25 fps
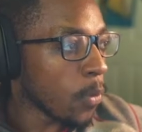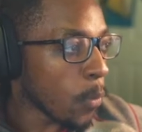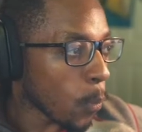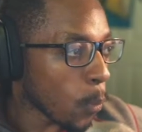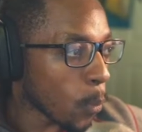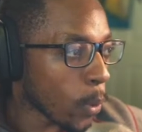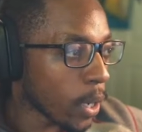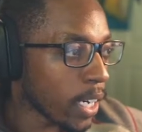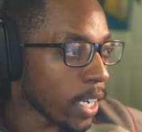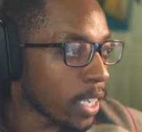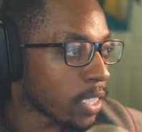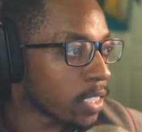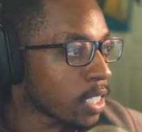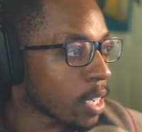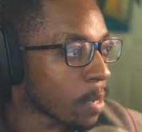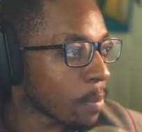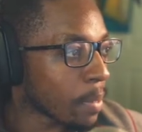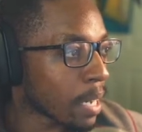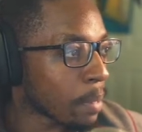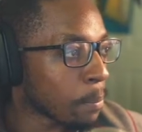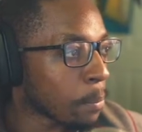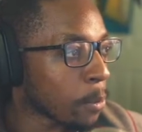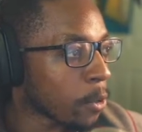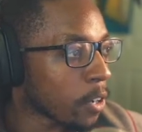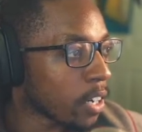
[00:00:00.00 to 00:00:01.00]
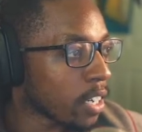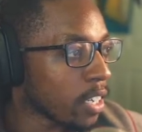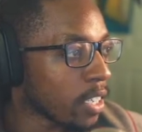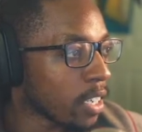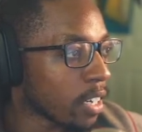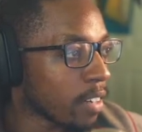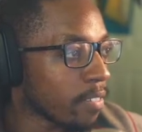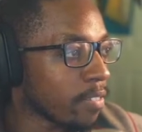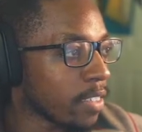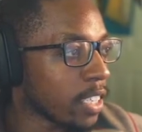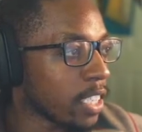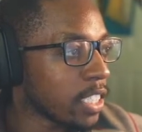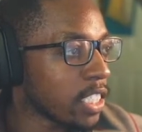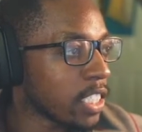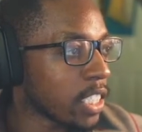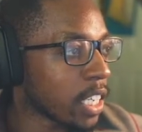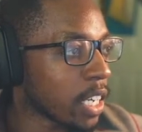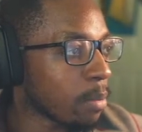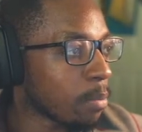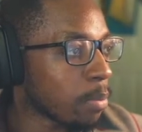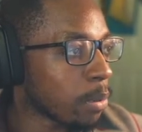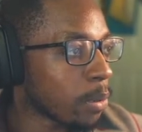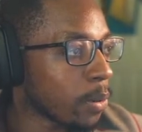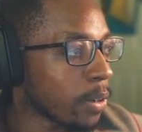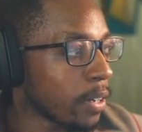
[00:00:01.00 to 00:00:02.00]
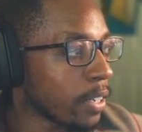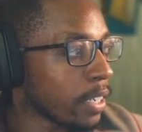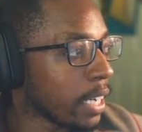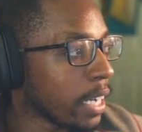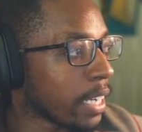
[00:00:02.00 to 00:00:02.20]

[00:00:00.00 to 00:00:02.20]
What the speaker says: 1 HDMI port, a VGA port,